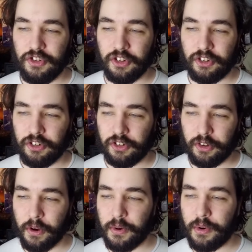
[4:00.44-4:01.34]
just
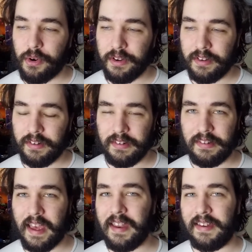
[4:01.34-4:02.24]
so
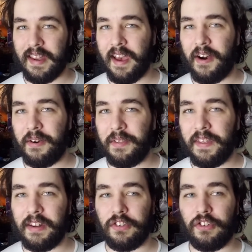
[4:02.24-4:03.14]
dead now,
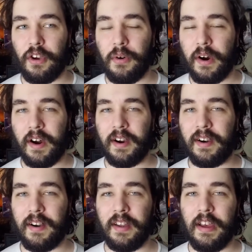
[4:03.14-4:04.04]
that it's so
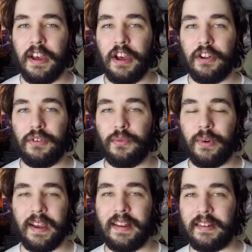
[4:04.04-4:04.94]
hard to
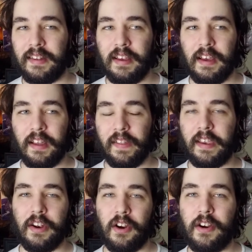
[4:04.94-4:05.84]
write like
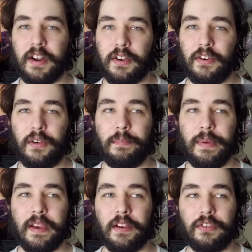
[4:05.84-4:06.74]
an article,
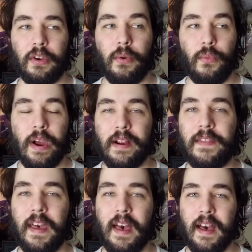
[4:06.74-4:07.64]
because where
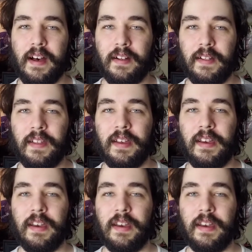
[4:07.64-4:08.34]
the hell